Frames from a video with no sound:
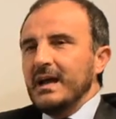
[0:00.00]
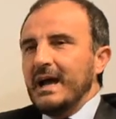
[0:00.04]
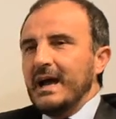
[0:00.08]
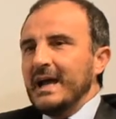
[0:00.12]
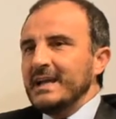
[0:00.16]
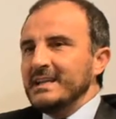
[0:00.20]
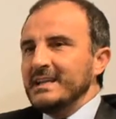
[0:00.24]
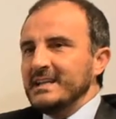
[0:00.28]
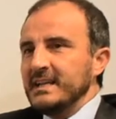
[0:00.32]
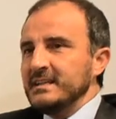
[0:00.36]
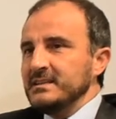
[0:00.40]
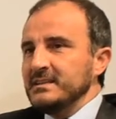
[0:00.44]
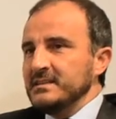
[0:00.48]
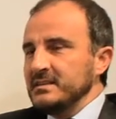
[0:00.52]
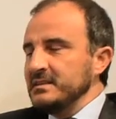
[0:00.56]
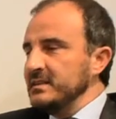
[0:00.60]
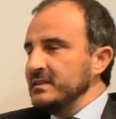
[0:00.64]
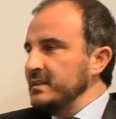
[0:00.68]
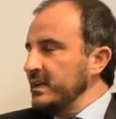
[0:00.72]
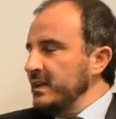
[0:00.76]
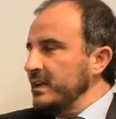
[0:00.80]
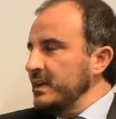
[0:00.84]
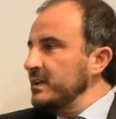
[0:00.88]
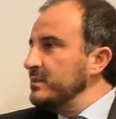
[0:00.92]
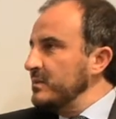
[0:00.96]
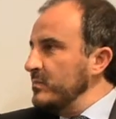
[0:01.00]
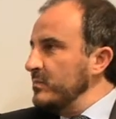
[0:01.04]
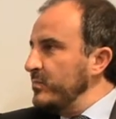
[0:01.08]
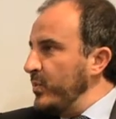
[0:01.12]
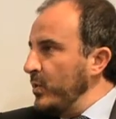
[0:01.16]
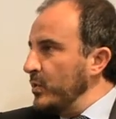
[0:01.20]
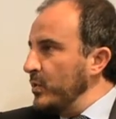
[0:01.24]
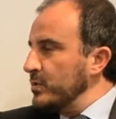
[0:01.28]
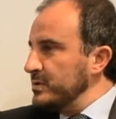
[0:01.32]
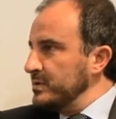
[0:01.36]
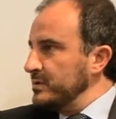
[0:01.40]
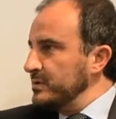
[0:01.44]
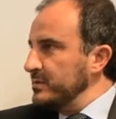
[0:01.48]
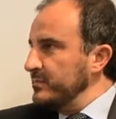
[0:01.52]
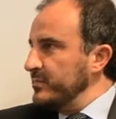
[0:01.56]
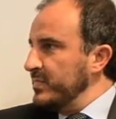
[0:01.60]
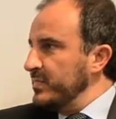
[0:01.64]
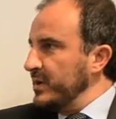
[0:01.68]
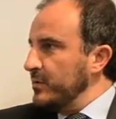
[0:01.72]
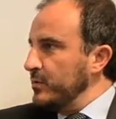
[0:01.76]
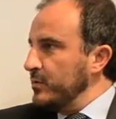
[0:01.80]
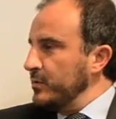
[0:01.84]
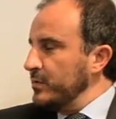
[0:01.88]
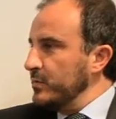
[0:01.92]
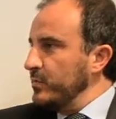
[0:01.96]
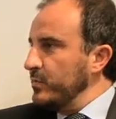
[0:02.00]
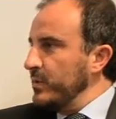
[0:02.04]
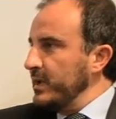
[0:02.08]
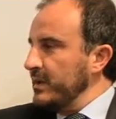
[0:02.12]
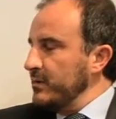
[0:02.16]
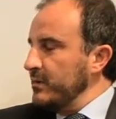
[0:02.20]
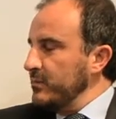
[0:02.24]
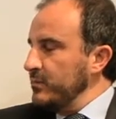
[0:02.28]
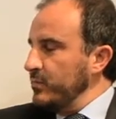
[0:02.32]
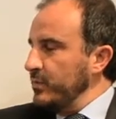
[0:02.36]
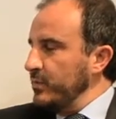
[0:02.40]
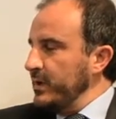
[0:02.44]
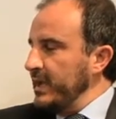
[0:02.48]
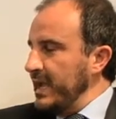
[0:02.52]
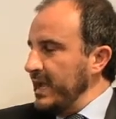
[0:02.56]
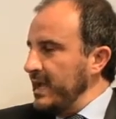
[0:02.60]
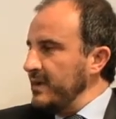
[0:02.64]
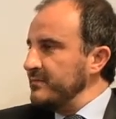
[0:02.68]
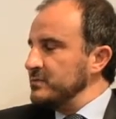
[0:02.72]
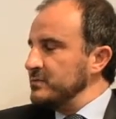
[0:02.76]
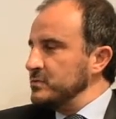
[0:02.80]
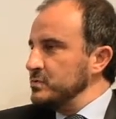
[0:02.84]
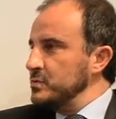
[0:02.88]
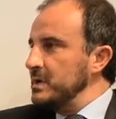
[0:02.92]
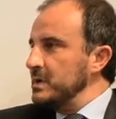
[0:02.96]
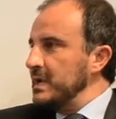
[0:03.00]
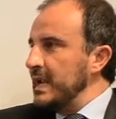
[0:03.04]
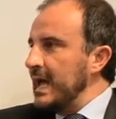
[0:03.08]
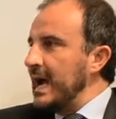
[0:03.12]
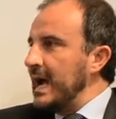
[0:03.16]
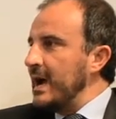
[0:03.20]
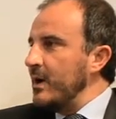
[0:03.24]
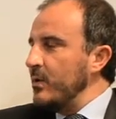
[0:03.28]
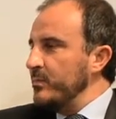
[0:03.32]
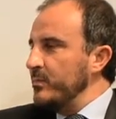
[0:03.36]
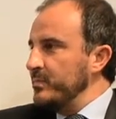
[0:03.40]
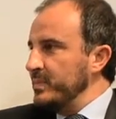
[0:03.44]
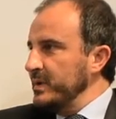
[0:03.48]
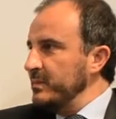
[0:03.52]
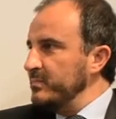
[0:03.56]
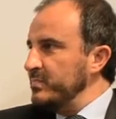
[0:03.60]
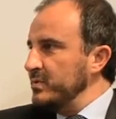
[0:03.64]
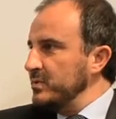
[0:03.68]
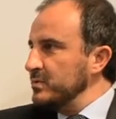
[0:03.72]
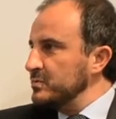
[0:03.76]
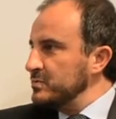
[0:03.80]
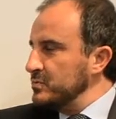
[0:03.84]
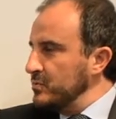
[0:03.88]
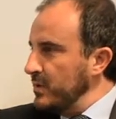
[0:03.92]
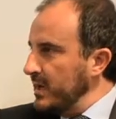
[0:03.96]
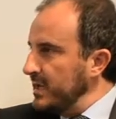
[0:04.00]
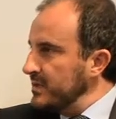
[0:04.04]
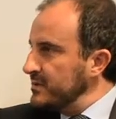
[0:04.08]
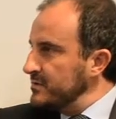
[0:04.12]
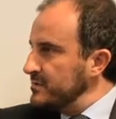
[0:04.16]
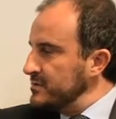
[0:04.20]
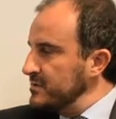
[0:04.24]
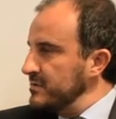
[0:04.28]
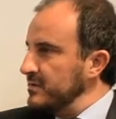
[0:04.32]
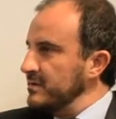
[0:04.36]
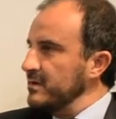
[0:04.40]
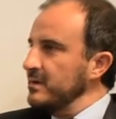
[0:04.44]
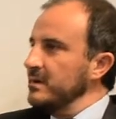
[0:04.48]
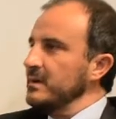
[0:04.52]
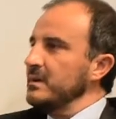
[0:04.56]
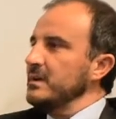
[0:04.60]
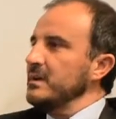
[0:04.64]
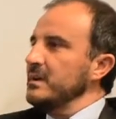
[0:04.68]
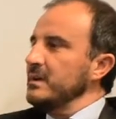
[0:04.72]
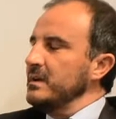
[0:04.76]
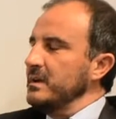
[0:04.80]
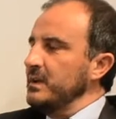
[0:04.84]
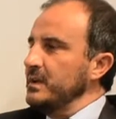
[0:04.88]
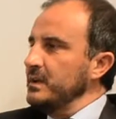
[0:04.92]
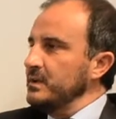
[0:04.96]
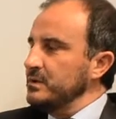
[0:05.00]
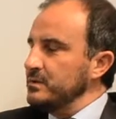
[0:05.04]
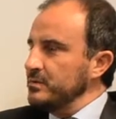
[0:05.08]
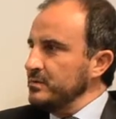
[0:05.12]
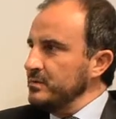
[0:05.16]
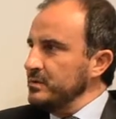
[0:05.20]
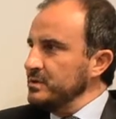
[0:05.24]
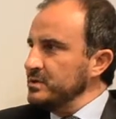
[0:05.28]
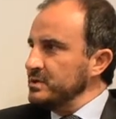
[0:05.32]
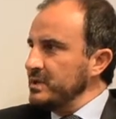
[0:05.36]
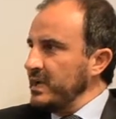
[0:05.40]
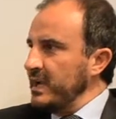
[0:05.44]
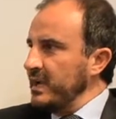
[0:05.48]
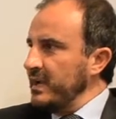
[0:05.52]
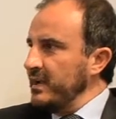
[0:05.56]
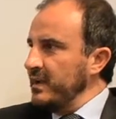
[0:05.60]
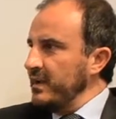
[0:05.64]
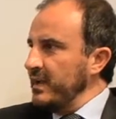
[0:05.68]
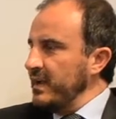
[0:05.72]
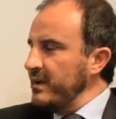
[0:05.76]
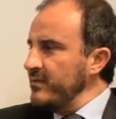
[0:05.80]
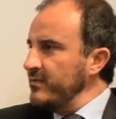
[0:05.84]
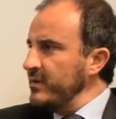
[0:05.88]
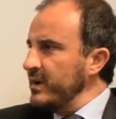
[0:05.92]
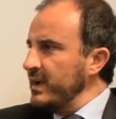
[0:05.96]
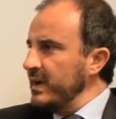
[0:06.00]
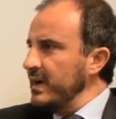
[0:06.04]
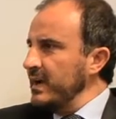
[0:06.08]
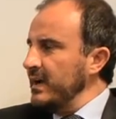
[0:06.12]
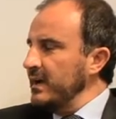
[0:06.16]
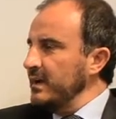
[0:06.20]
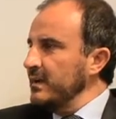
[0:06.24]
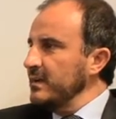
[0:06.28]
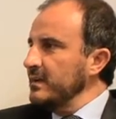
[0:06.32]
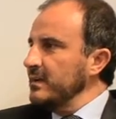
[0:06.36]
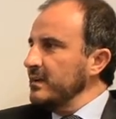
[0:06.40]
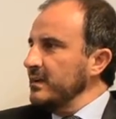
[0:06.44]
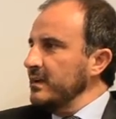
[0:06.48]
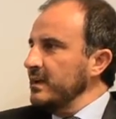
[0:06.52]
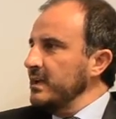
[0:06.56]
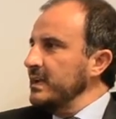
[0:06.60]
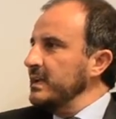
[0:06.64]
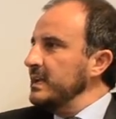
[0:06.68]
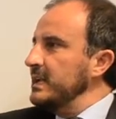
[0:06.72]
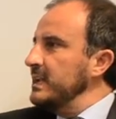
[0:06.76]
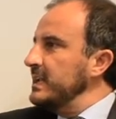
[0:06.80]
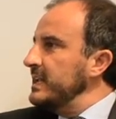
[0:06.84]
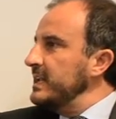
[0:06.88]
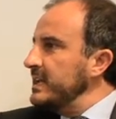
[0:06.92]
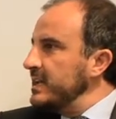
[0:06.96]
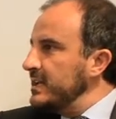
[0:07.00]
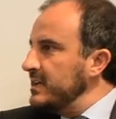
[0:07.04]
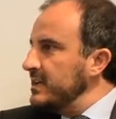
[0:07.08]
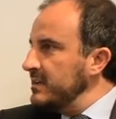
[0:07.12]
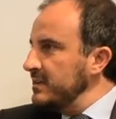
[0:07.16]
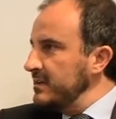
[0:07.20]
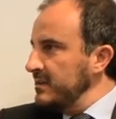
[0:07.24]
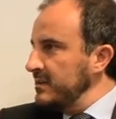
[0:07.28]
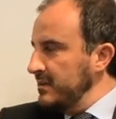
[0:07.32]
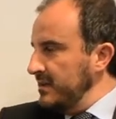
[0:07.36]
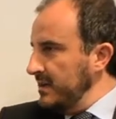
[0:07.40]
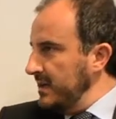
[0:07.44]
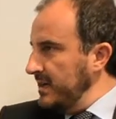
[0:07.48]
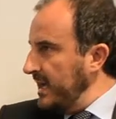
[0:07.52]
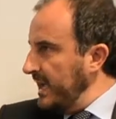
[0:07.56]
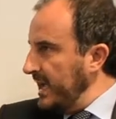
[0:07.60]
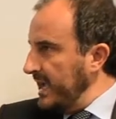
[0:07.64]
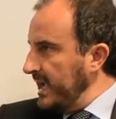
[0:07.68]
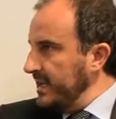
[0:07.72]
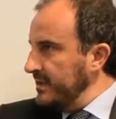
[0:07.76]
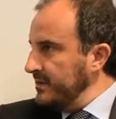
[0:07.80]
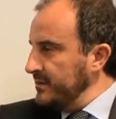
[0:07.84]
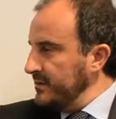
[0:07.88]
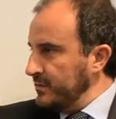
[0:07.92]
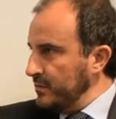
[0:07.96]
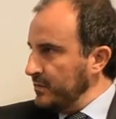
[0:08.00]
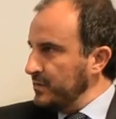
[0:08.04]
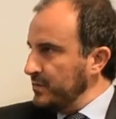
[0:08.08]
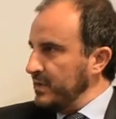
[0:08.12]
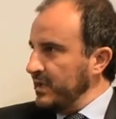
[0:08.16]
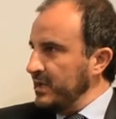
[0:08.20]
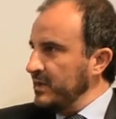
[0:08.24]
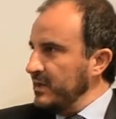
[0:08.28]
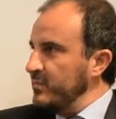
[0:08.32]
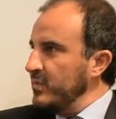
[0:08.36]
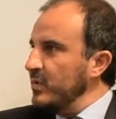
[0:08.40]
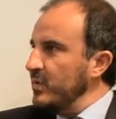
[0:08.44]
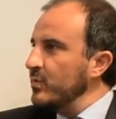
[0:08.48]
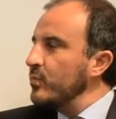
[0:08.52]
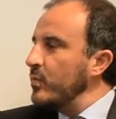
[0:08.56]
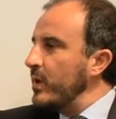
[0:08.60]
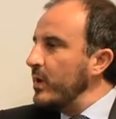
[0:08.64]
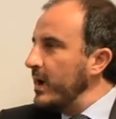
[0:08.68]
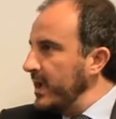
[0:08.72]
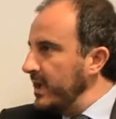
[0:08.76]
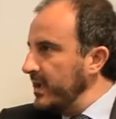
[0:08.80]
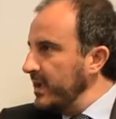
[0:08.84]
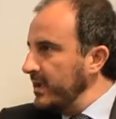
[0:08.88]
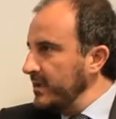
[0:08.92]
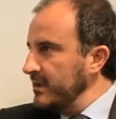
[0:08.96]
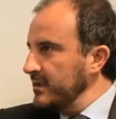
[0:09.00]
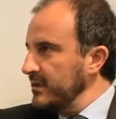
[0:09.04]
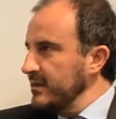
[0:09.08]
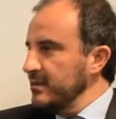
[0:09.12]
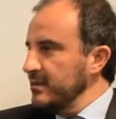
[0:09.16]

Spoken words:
Identity is important because we have to allow people to enter into the Schengen area in a legal and sustainable way.